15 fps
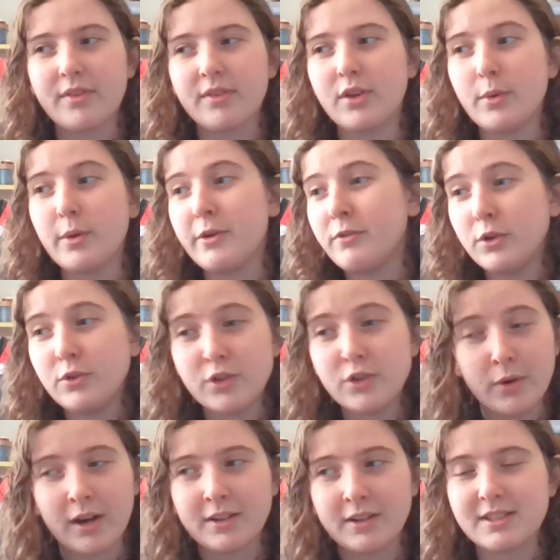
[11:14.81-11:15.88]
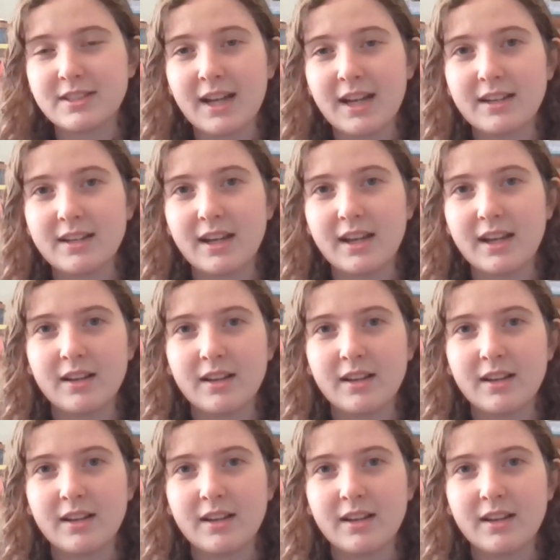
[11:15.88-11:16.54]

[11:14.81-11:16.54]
So if you don't understand it,